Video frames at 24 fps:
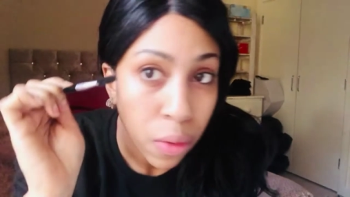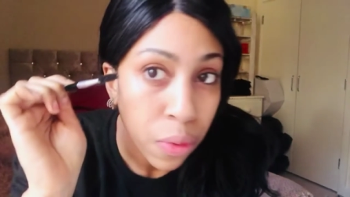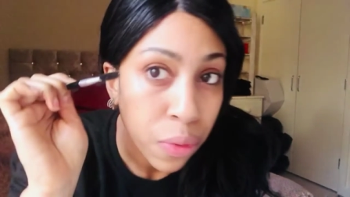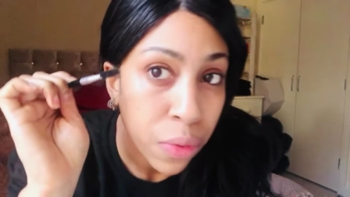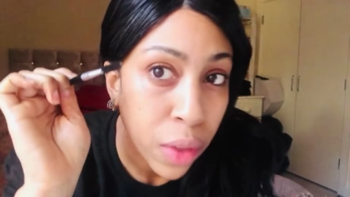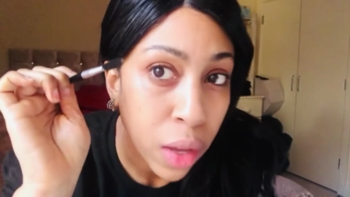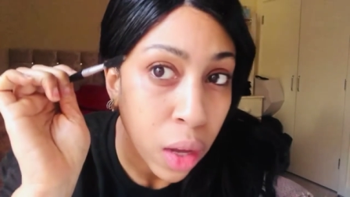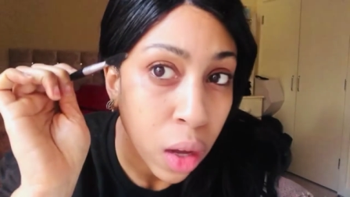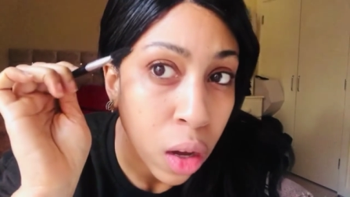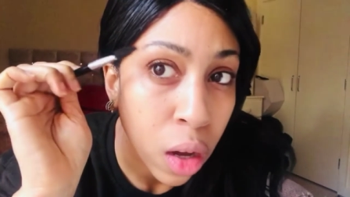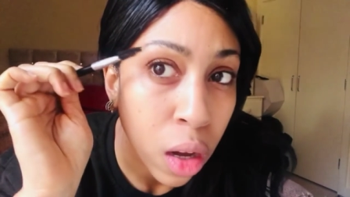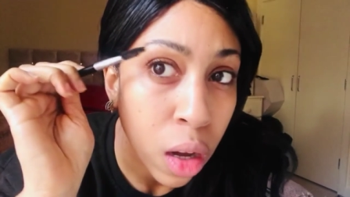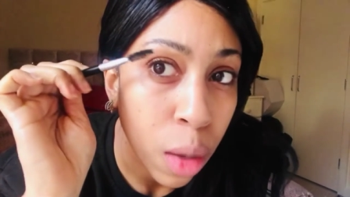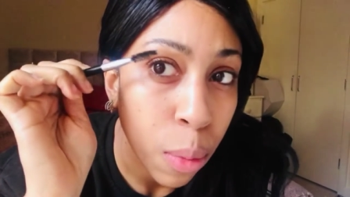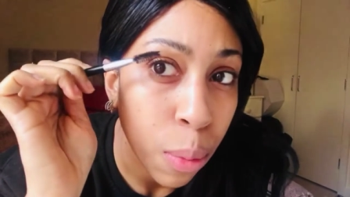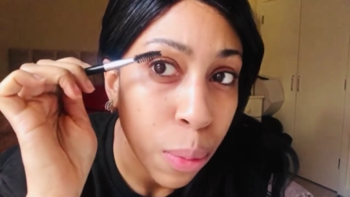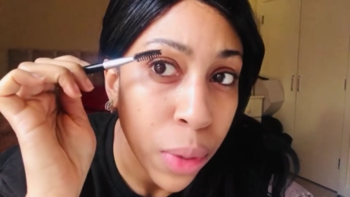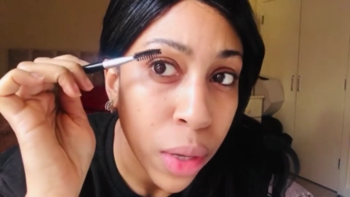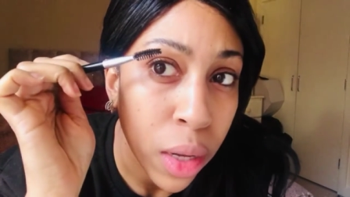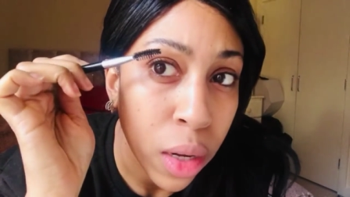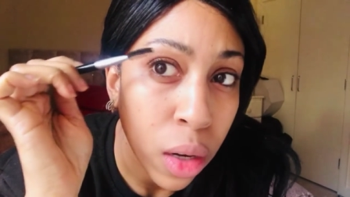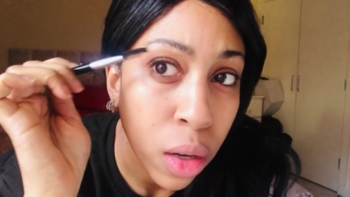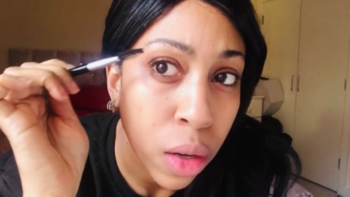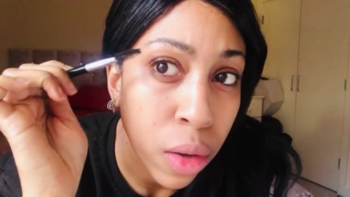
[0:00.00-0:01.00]
there are a
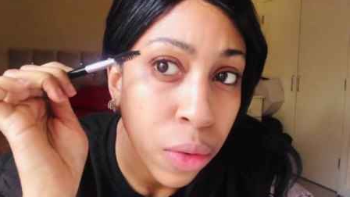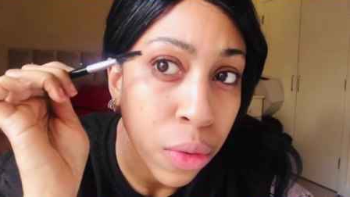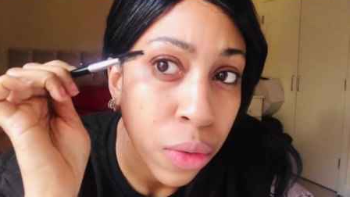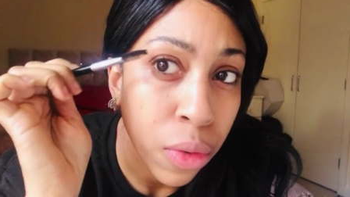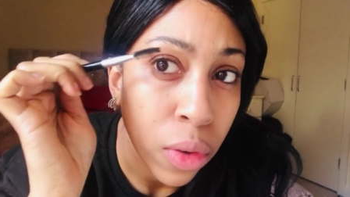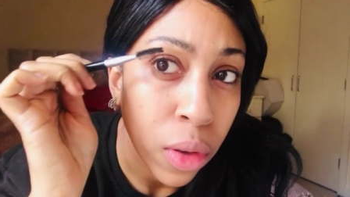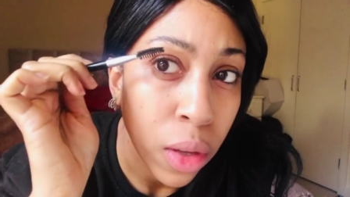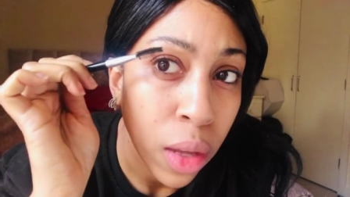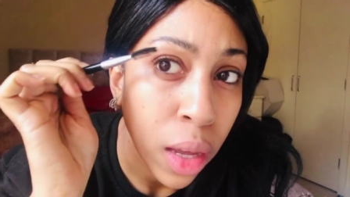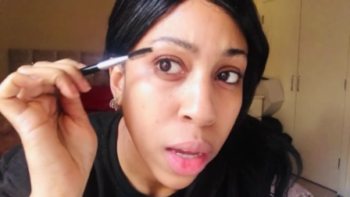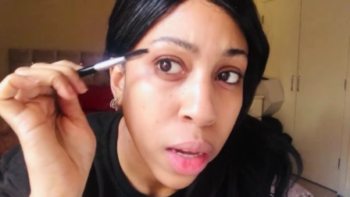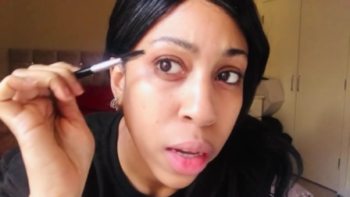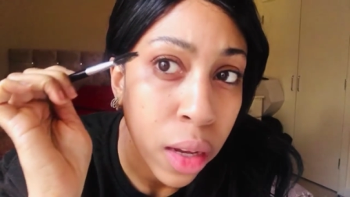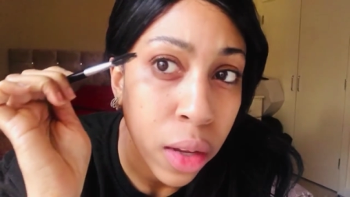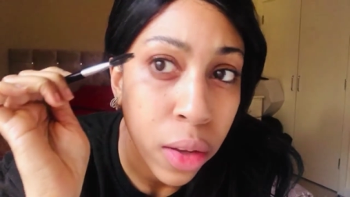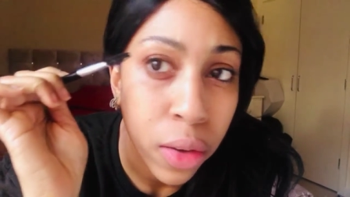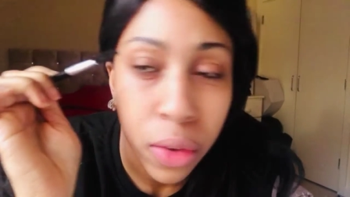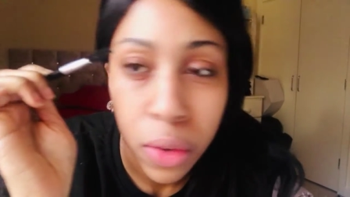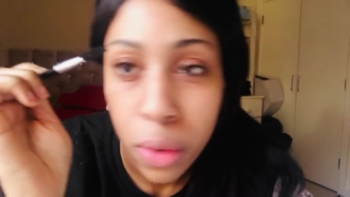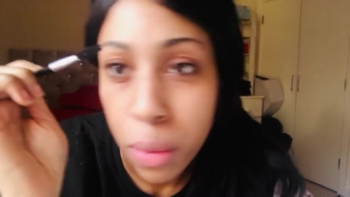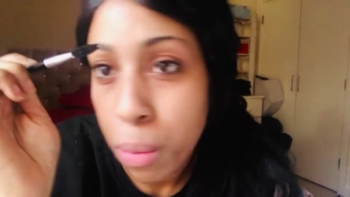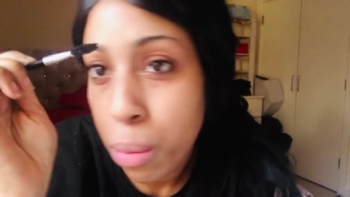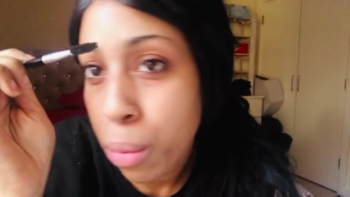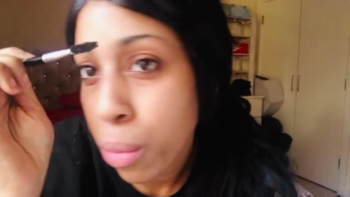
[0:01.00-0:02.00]
bit of
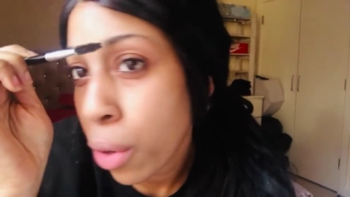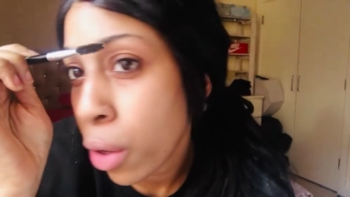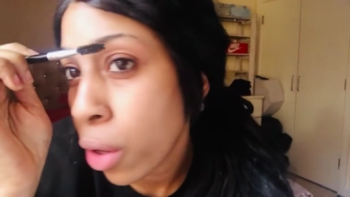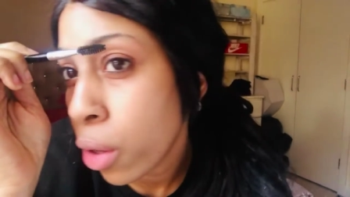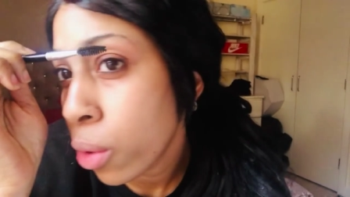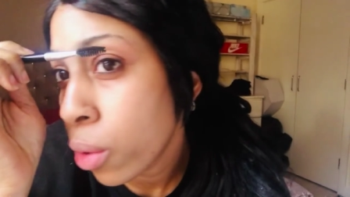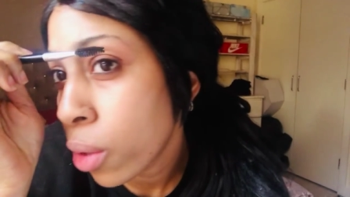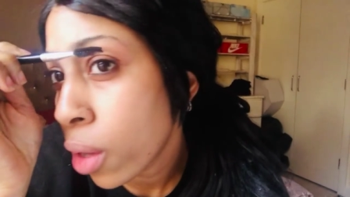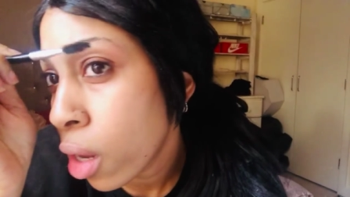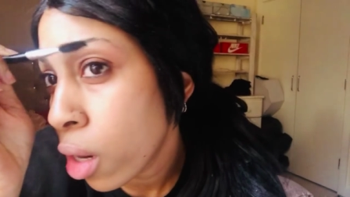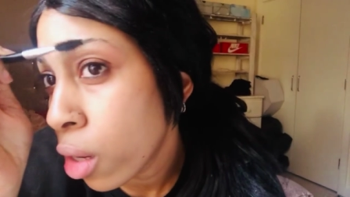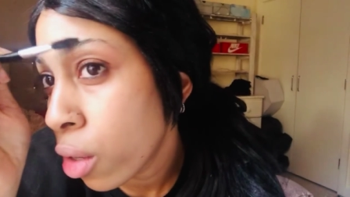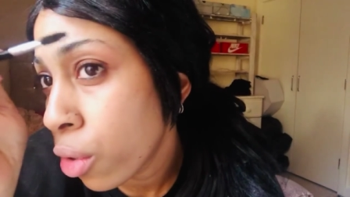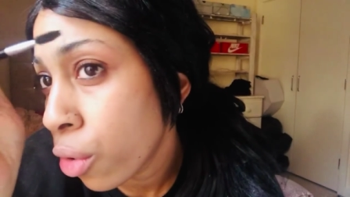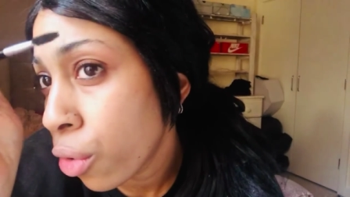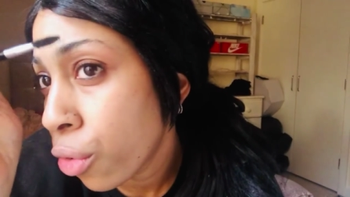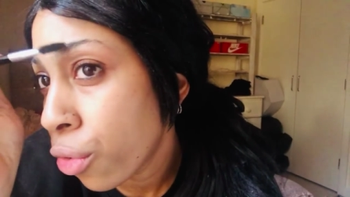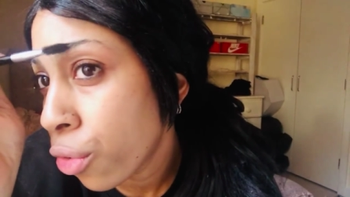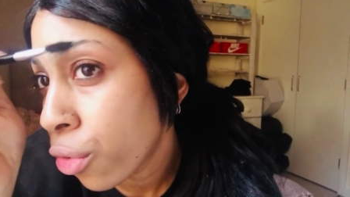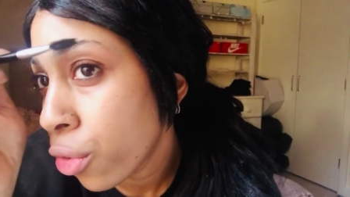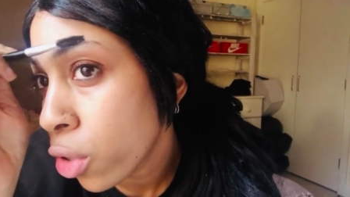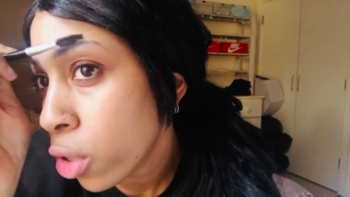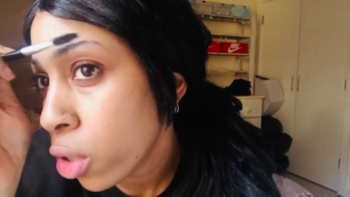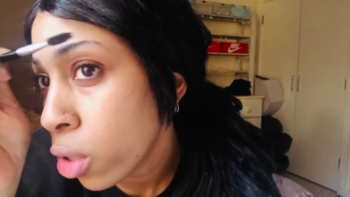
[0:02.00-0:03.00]
hairs poking
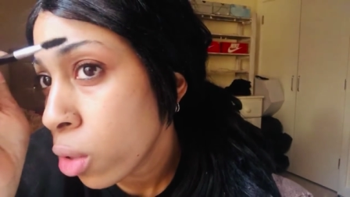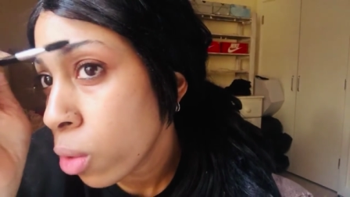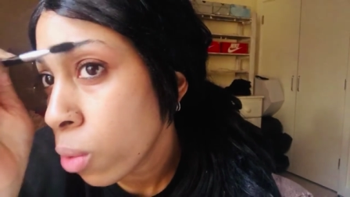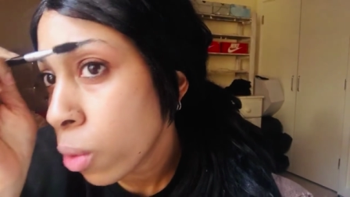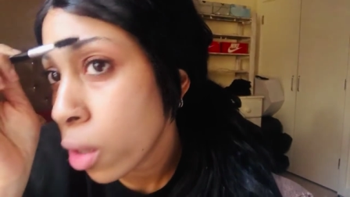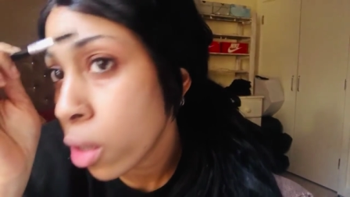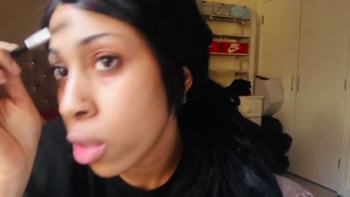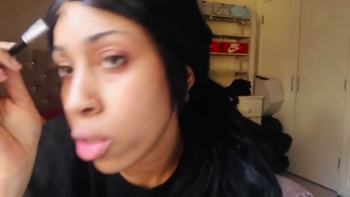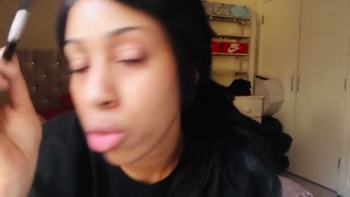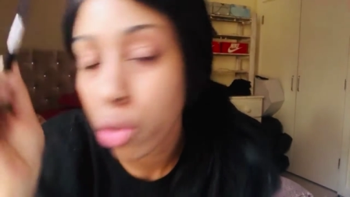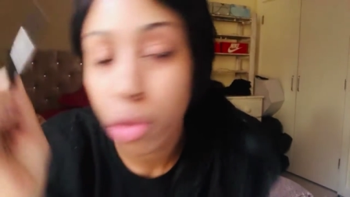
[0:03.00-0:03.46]
through where it's